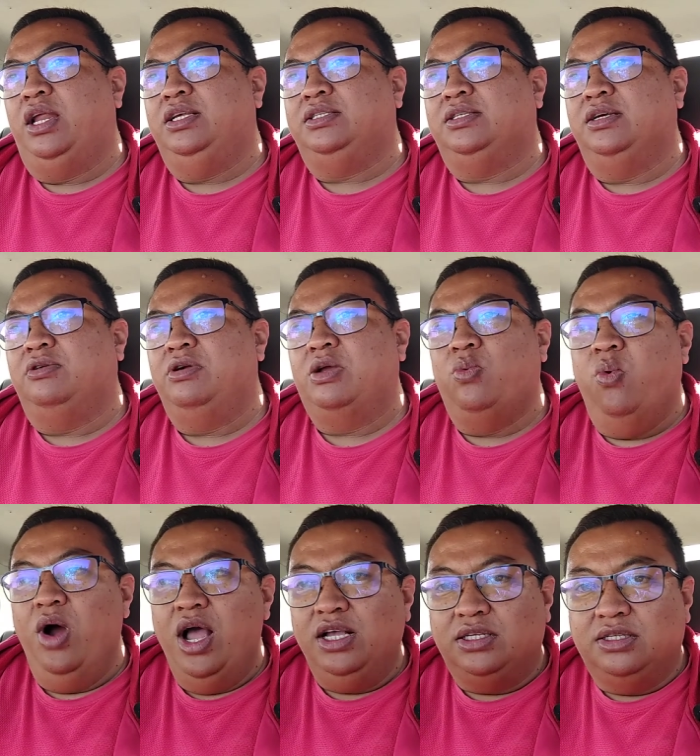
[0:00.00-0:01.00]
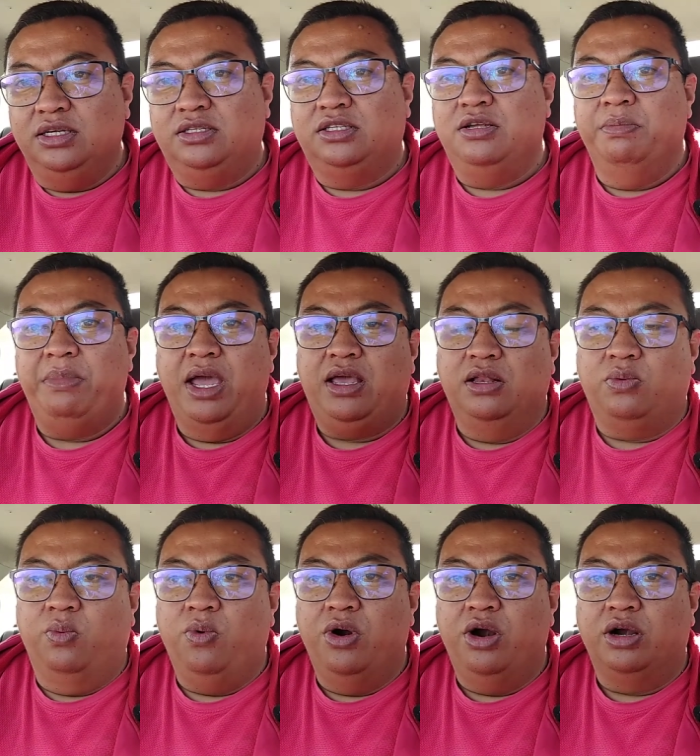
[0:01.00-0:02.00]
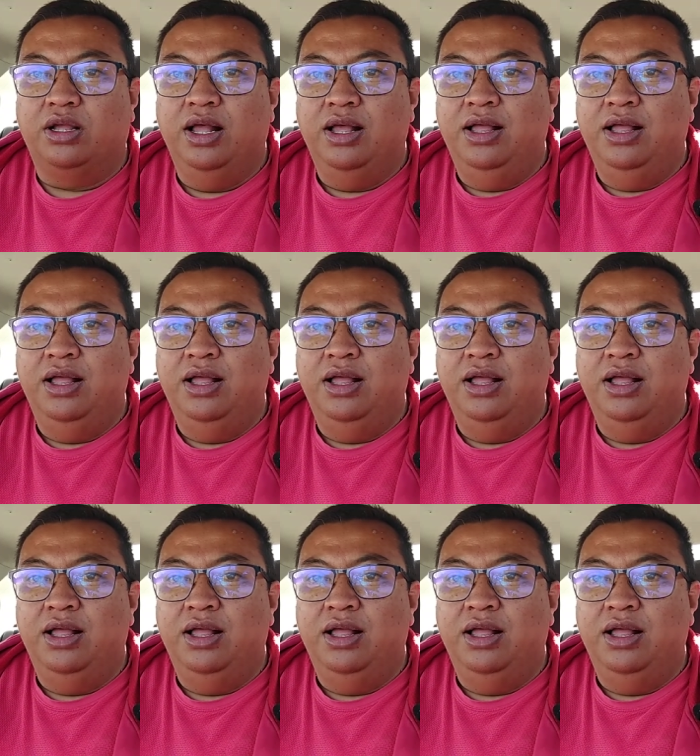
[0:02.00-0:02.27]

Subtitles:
is requested to make it work.